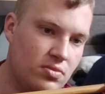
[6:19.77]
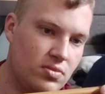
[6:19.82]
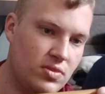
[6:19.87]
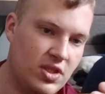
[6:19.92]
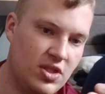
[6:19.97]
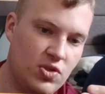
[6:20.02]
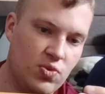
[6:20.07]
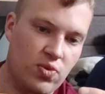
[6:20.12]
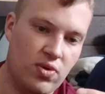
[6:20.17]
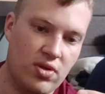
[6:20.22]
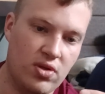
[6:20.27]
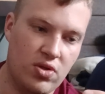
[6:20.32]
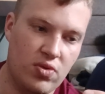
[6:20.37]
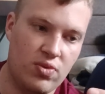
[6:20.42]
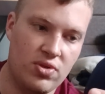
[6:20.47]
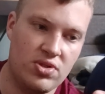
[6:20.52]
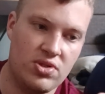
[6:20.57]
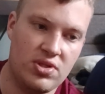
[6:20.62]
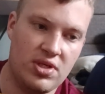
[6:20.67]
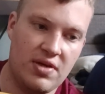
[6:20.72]
which this one
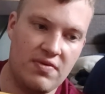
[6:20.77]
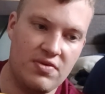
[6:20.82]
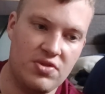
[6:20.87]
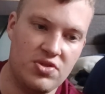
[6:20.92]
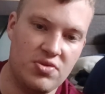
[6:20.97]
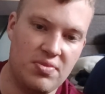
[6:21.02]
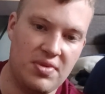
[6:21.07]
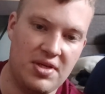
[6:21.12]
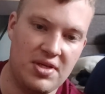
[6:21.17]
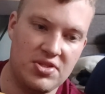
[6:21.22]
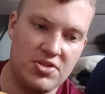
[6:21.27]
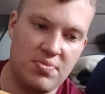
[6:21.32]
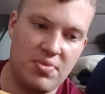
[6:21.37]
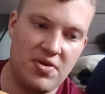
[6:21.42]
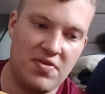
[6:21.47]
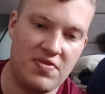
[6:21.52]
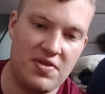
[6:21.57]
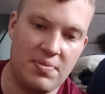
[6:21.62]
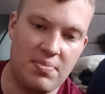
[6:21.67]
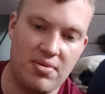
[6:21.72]
was given to me as a
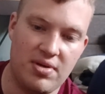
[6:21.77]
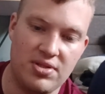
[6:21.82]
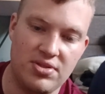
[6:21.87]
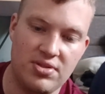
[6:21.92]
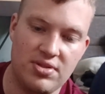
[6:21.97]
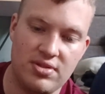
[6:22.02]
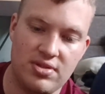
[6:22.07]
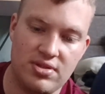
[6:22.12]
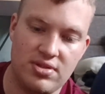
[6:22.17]
birthday present,